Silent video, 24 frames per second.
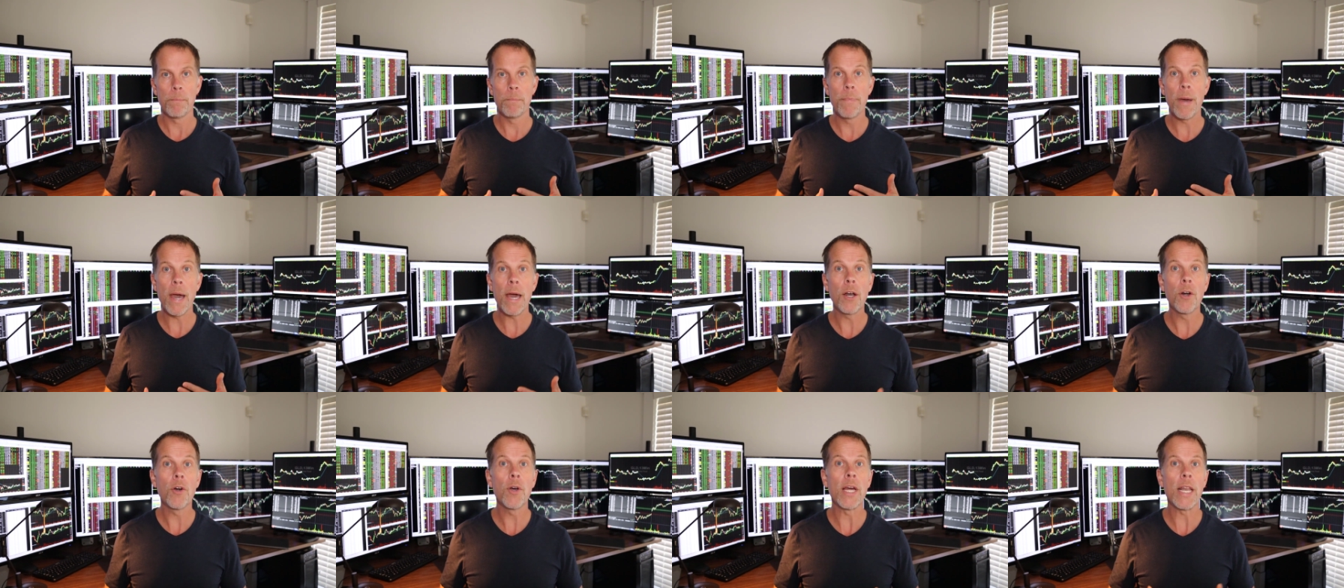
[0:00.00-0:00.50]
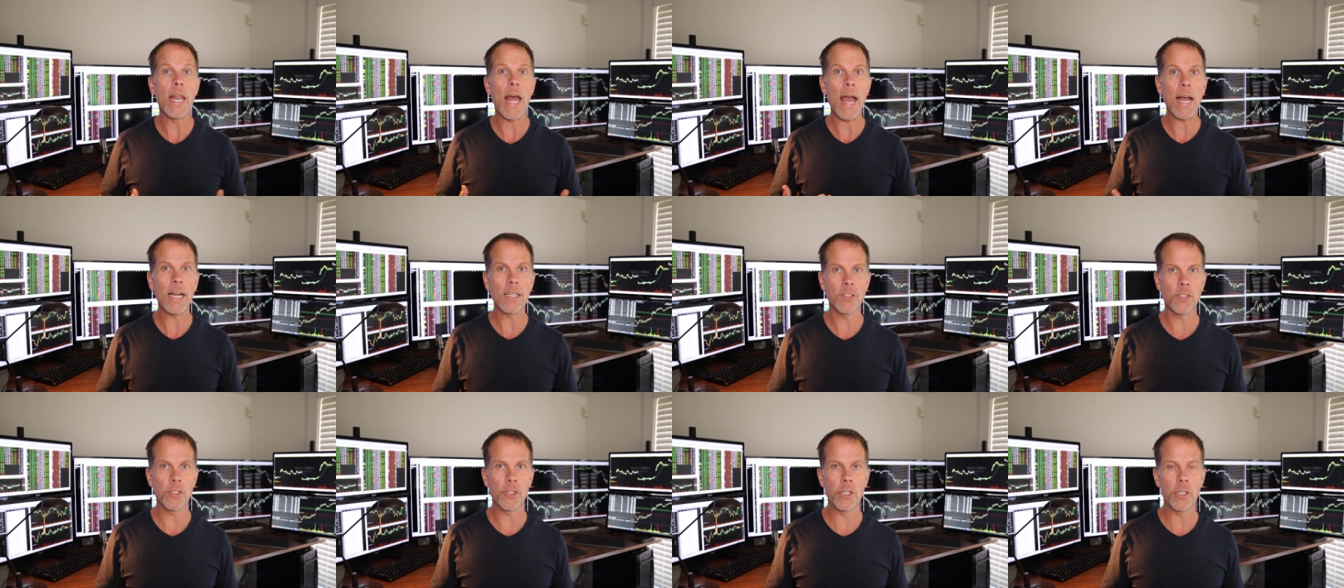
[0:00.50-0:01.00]
better at
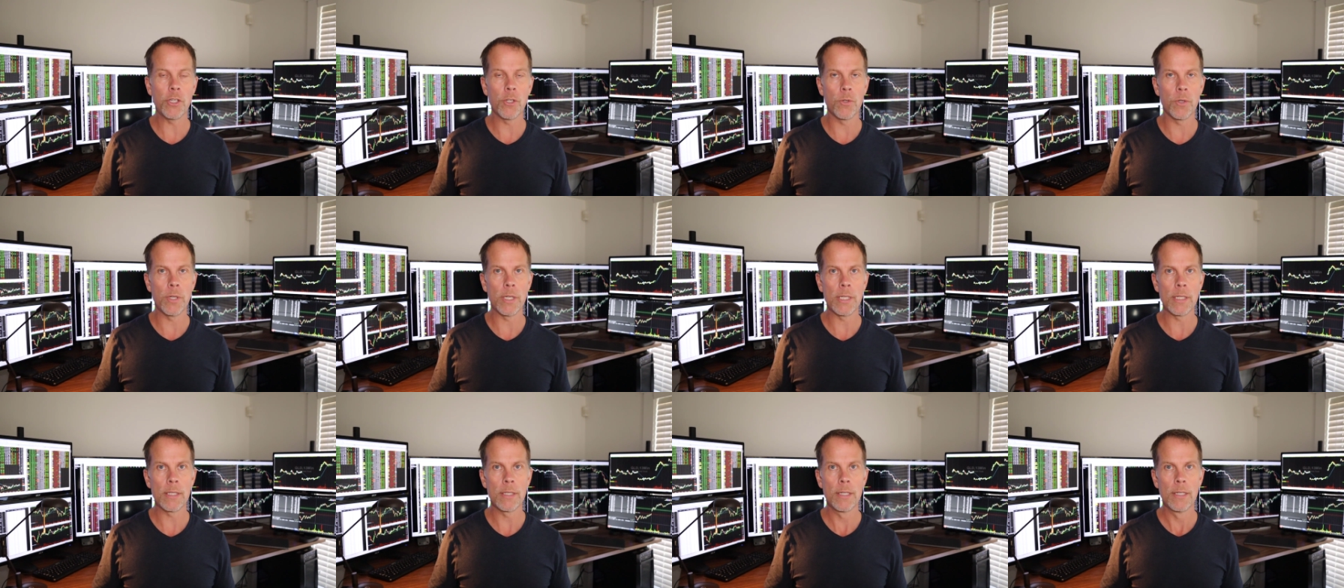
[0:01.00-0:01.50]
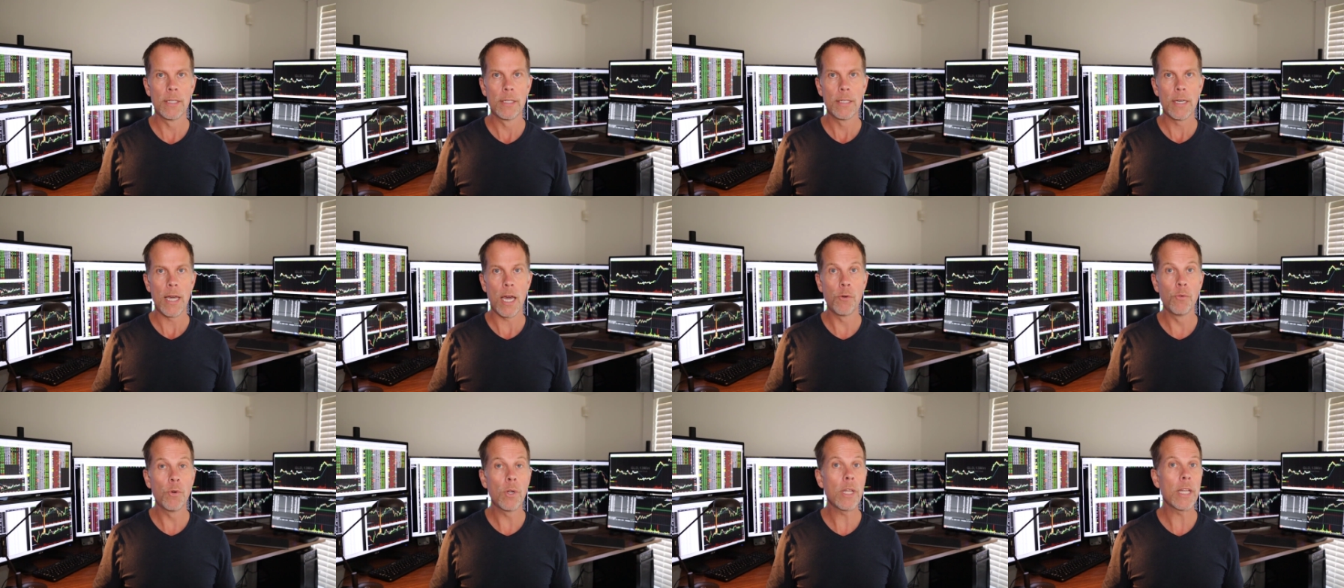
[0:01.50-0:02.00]
executing.
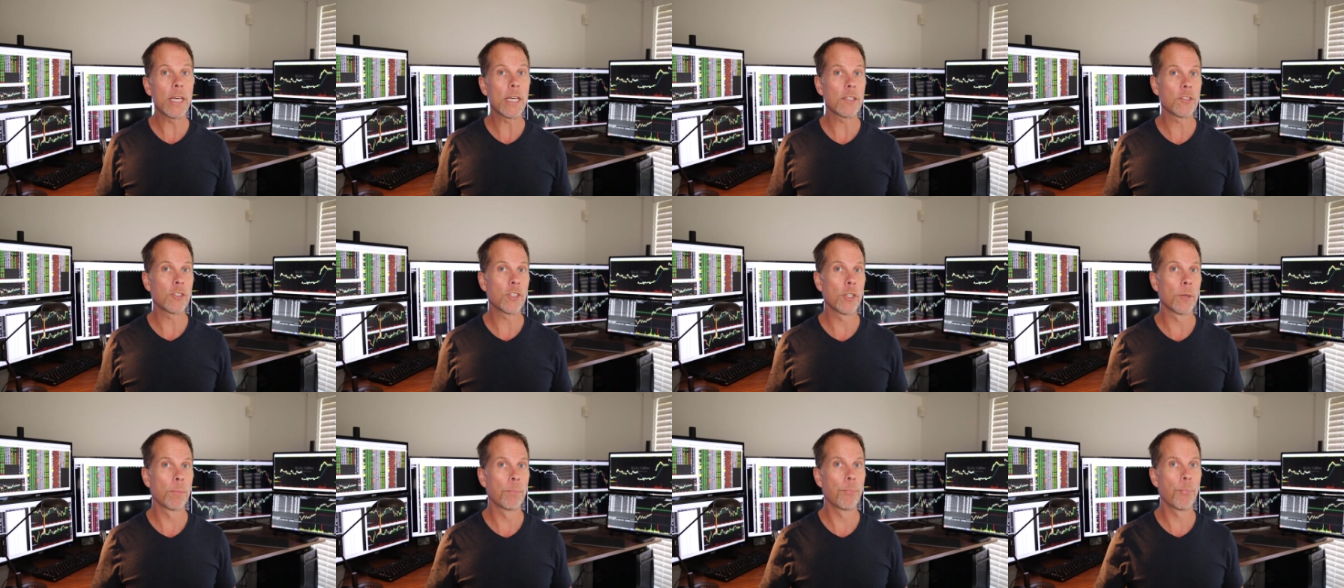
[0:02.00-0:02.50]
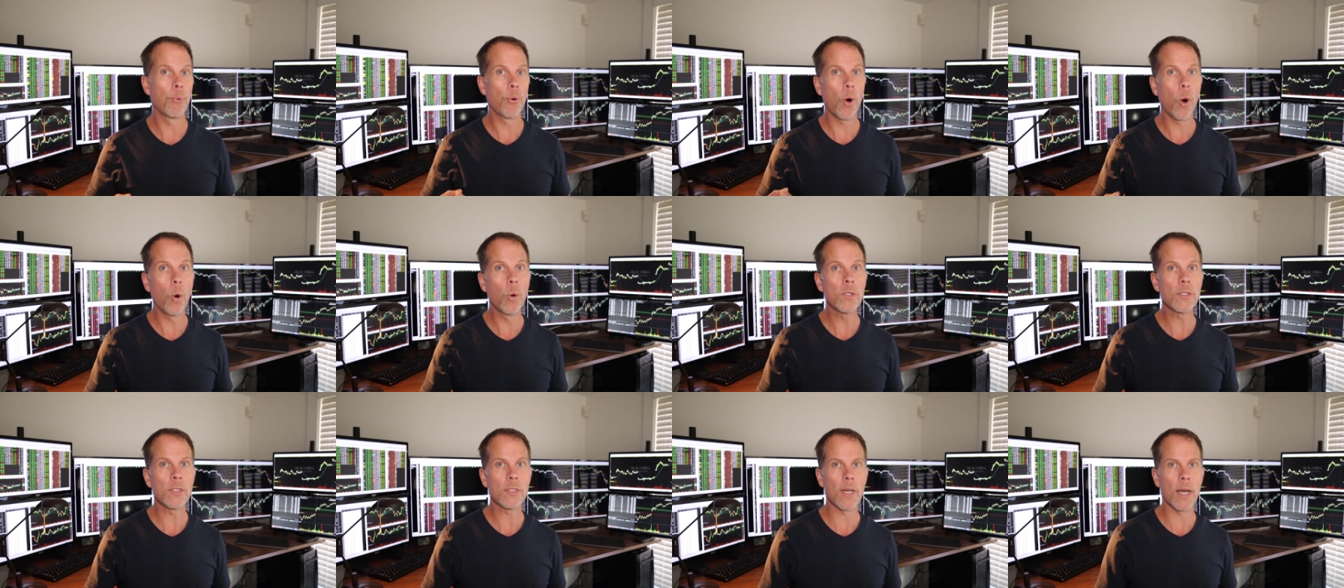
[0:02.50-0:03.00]
And really it's your
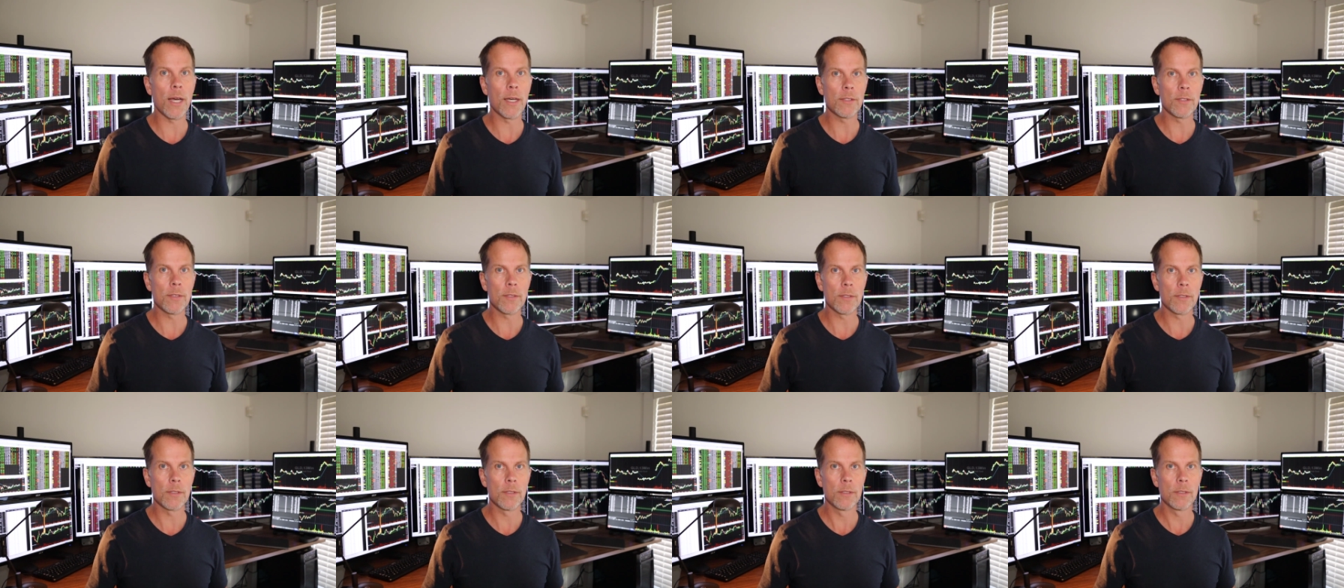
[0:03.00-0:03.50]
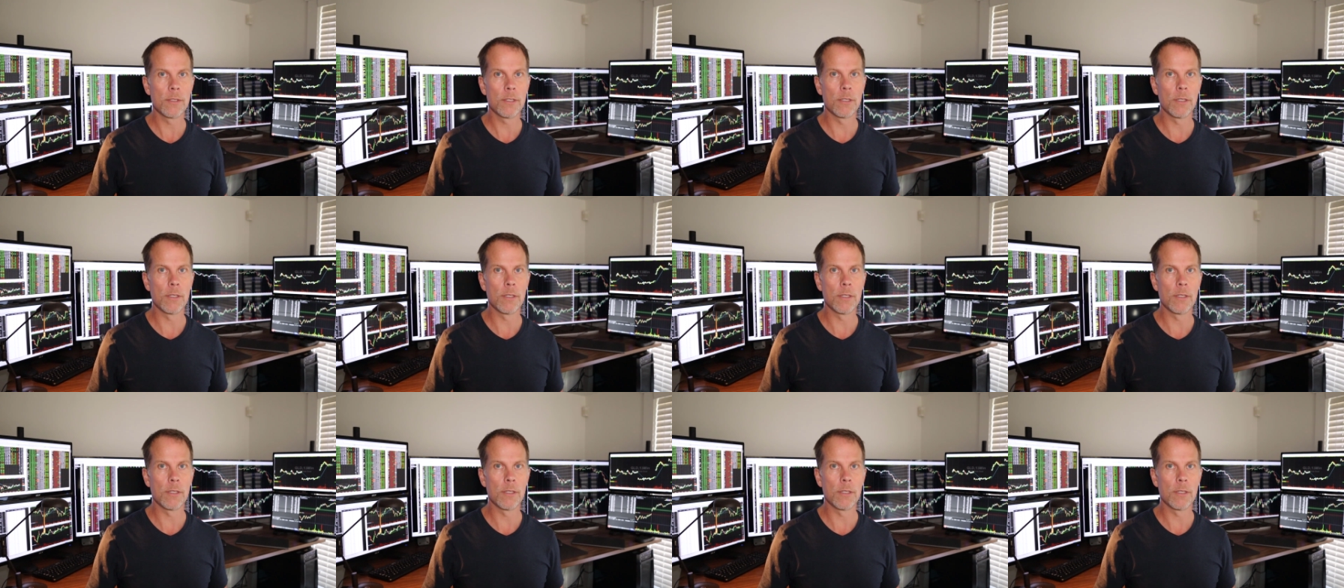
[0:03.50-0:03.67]
process